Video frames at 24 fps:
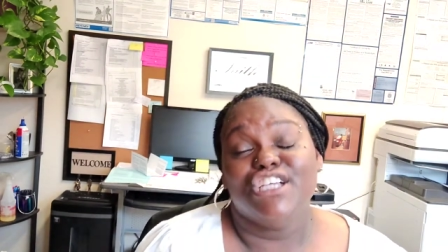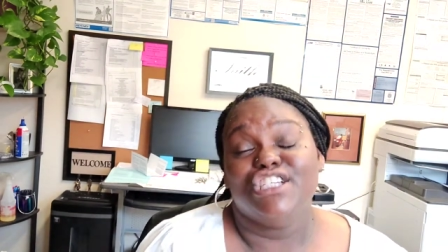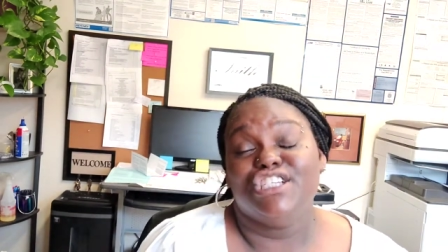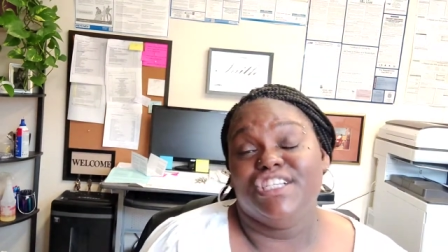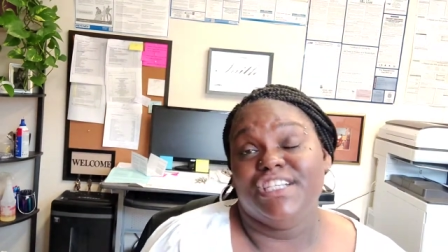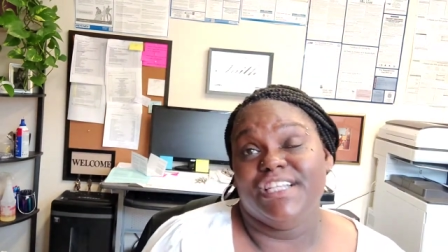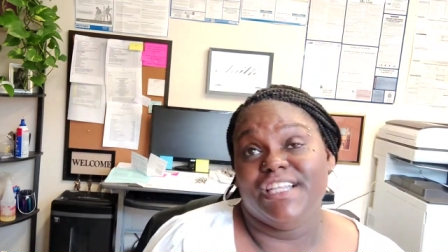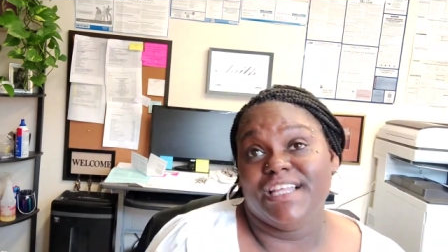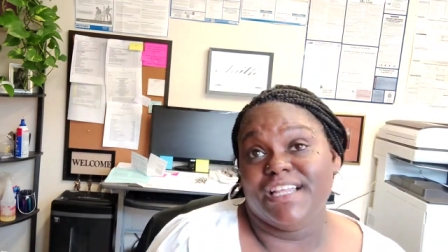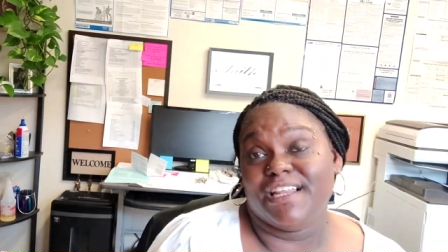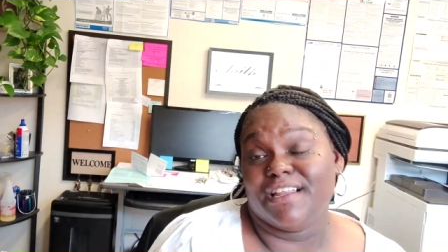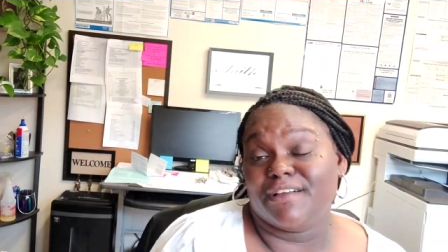
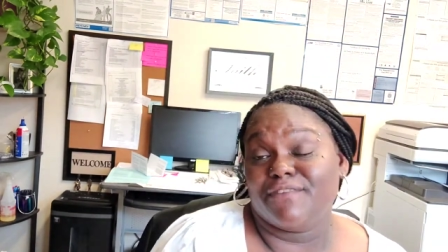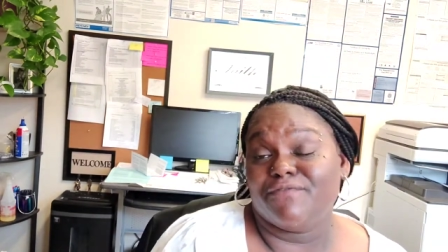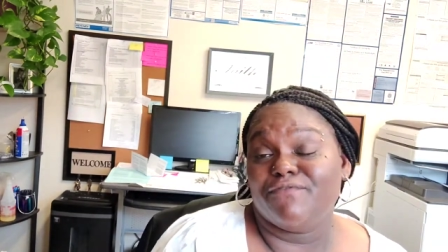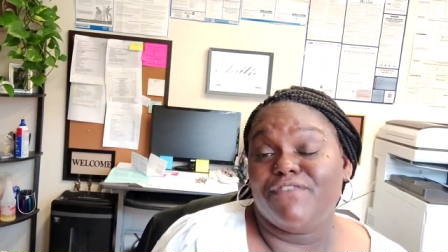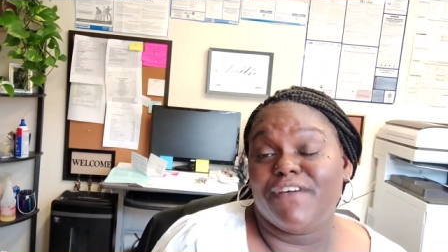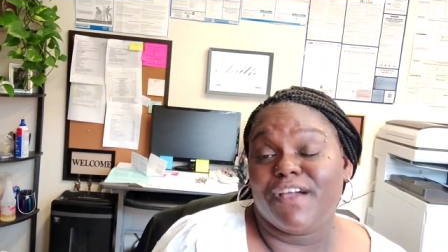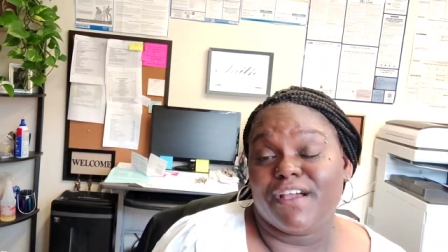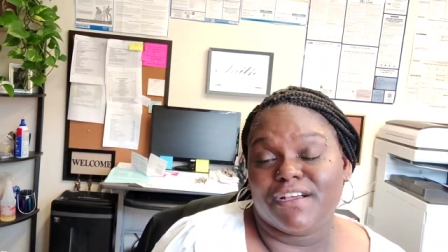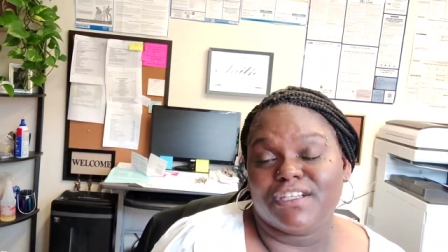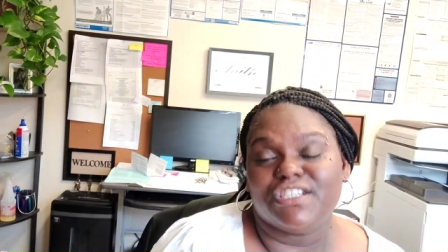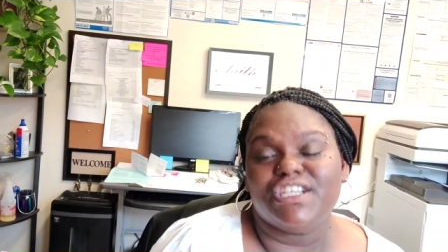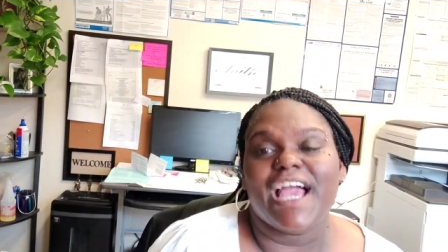She did a
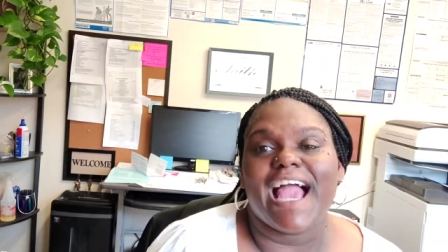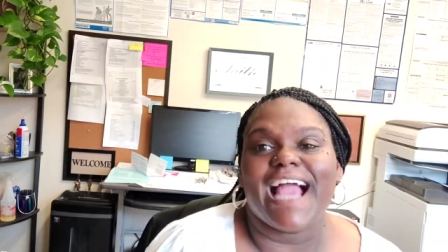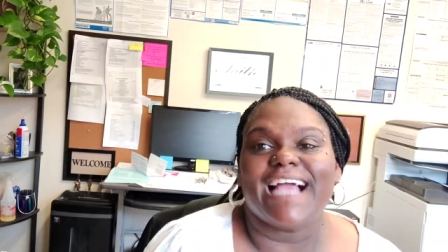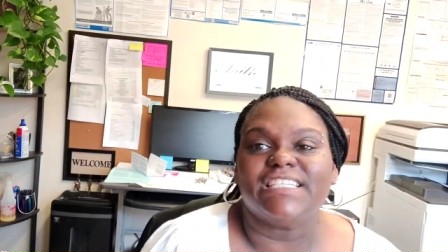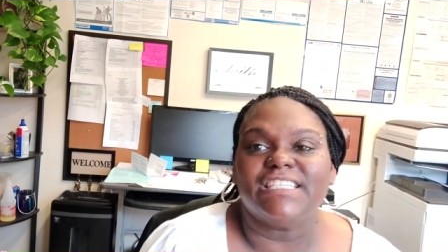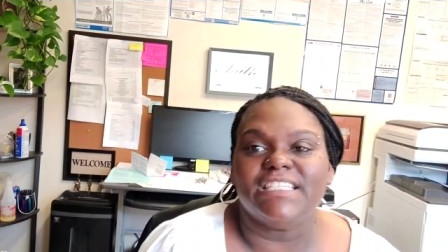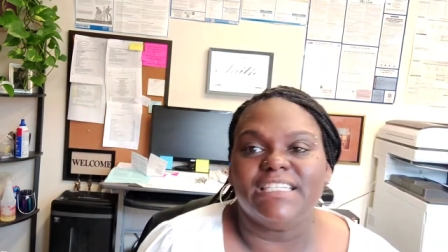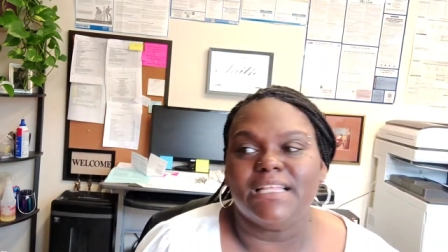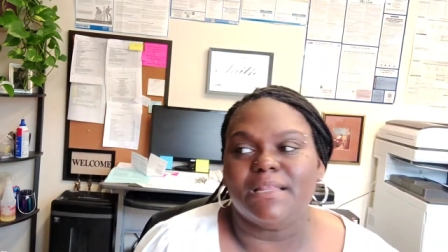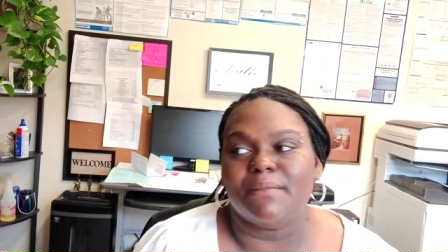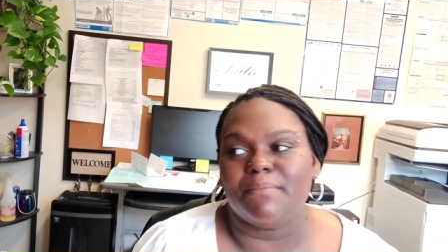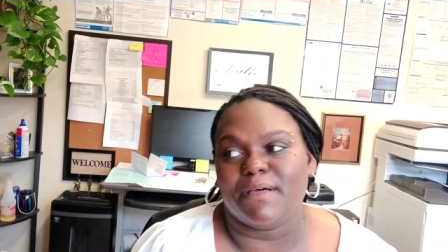bit, she
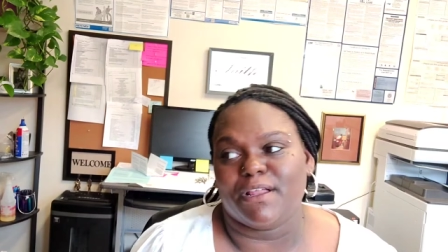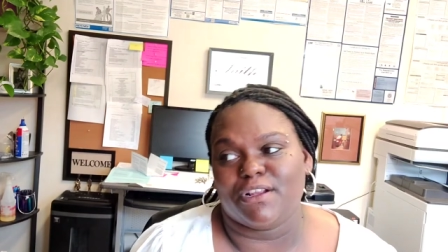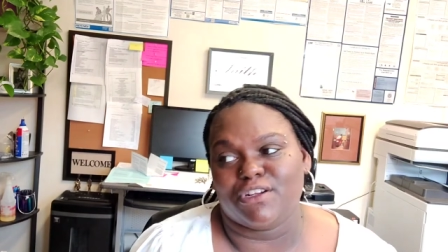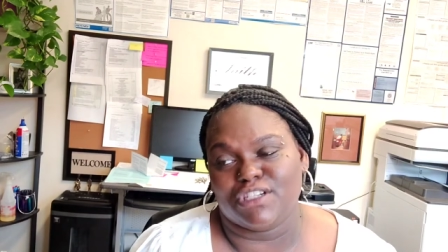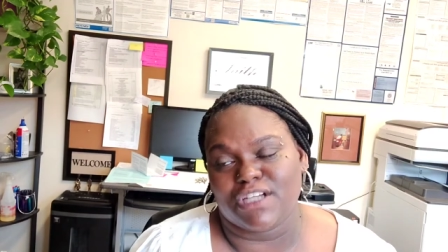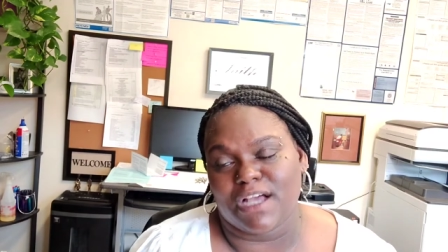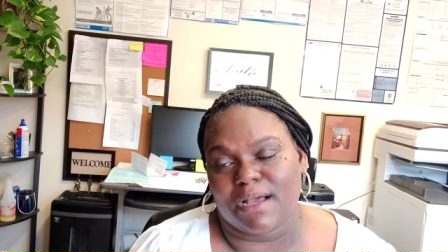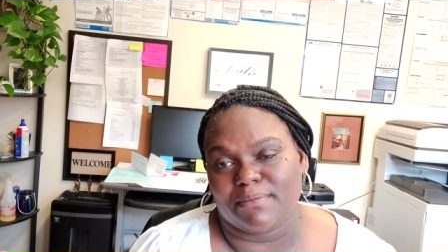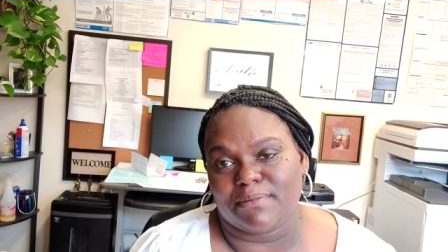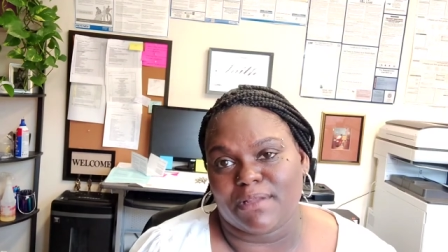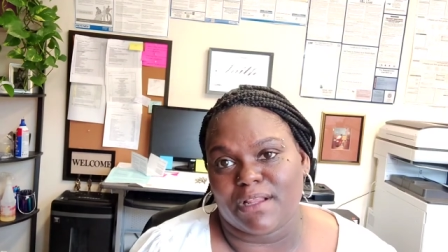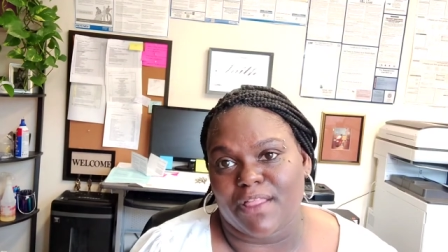actually did a better
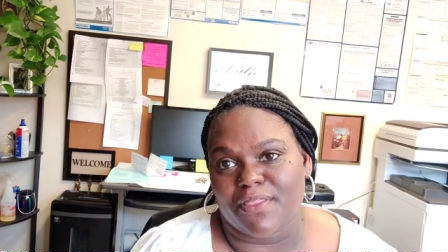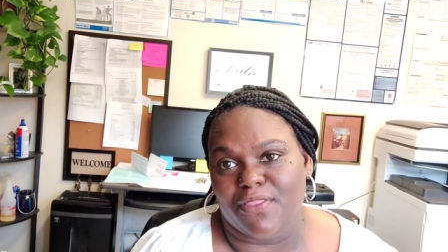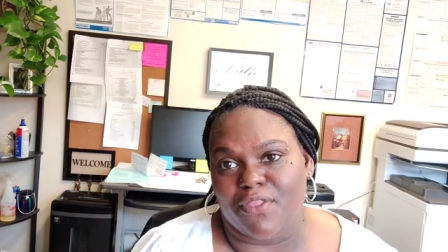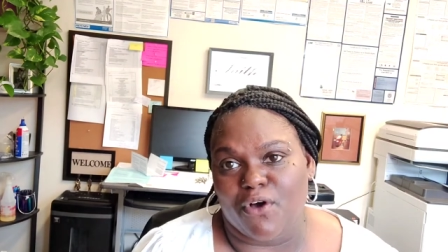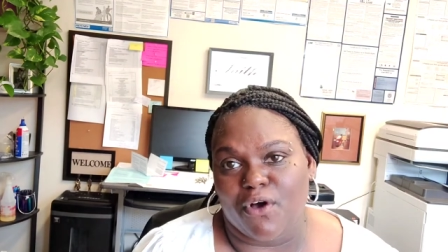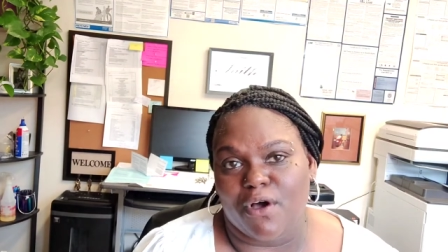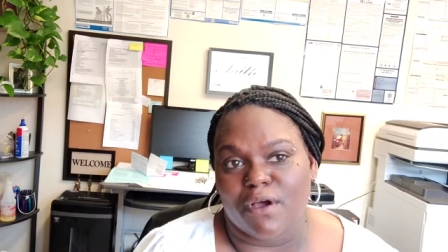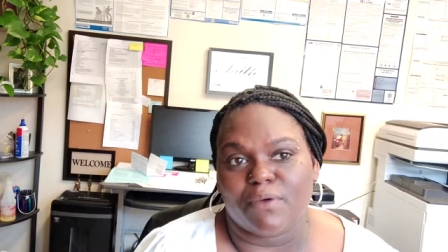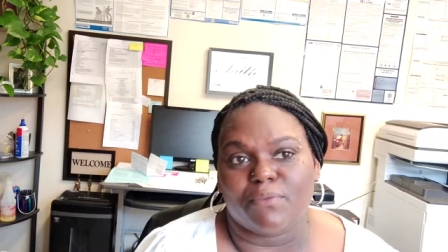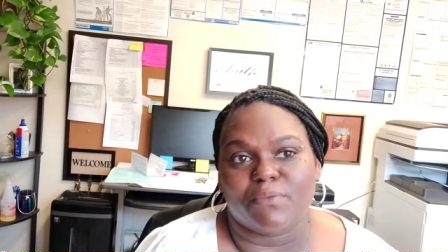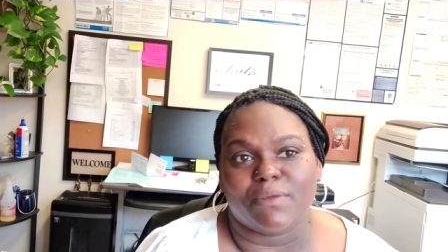job than I thought.